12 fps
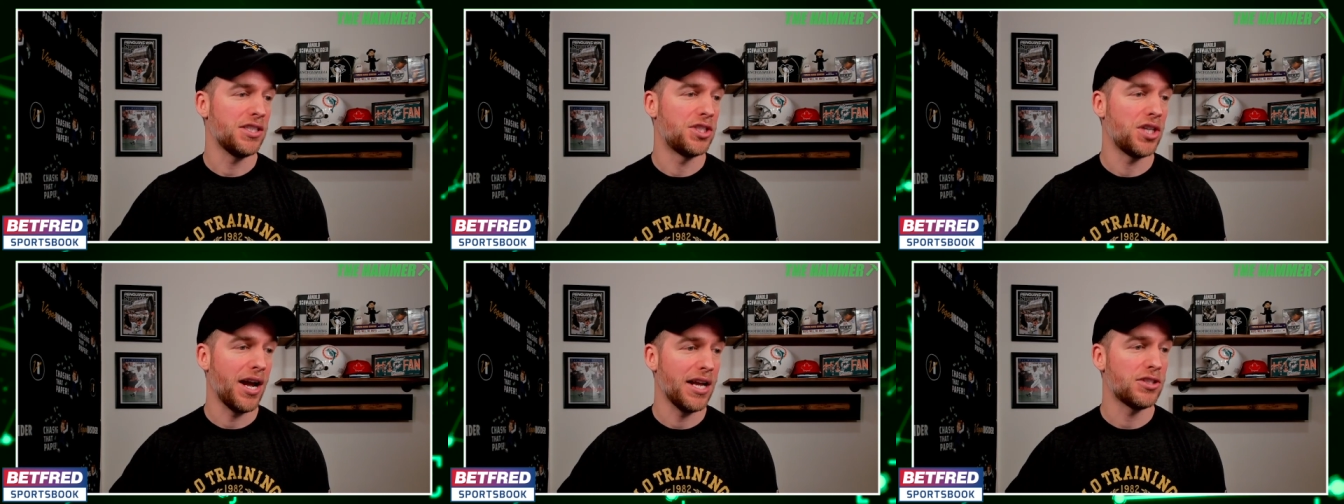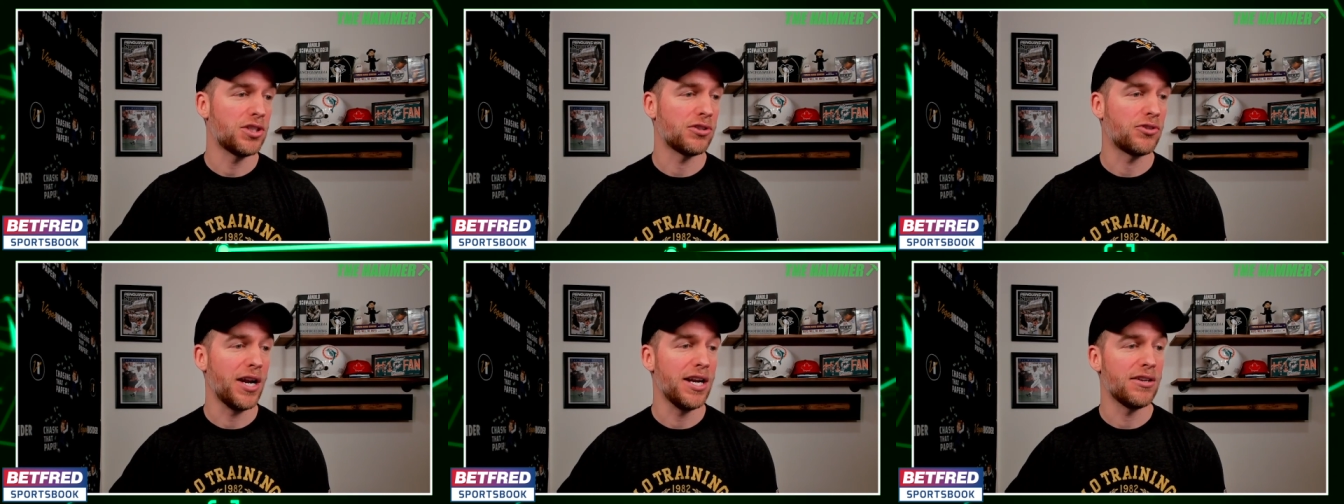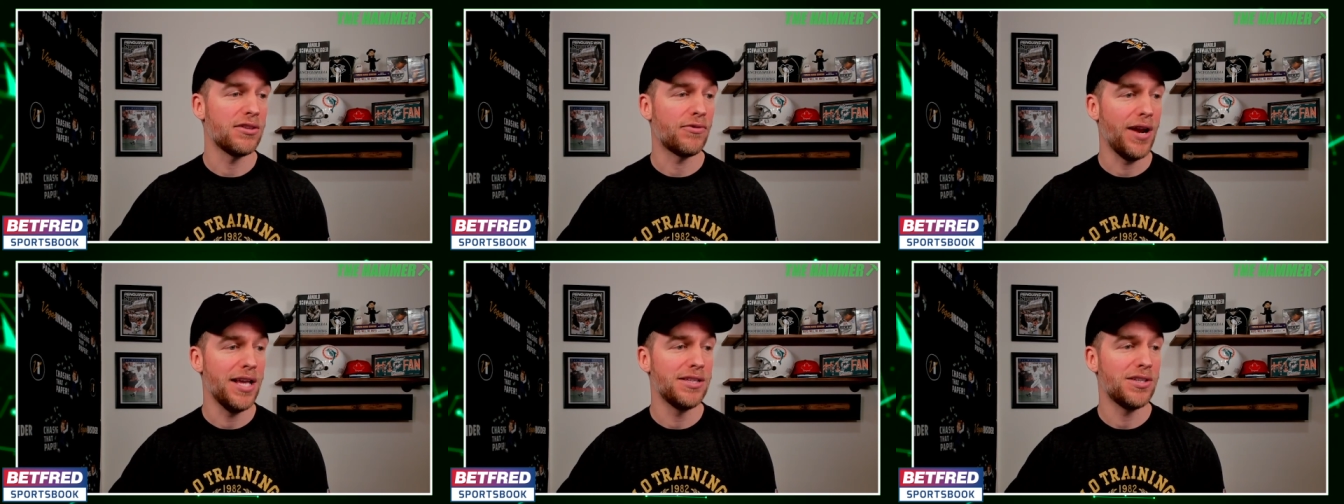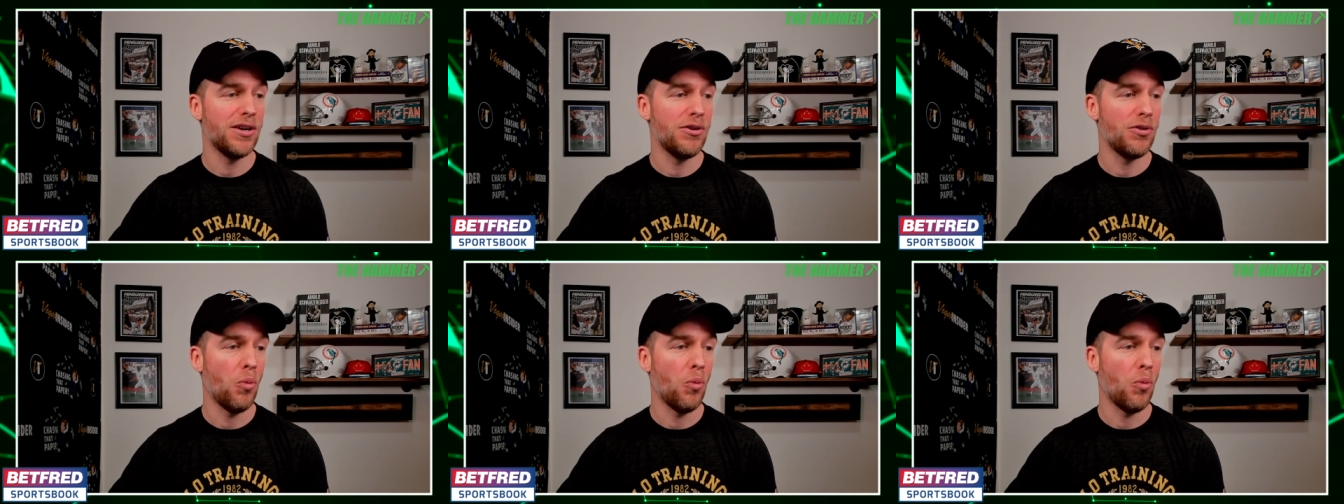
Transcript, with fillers: Giants are great in the red zone.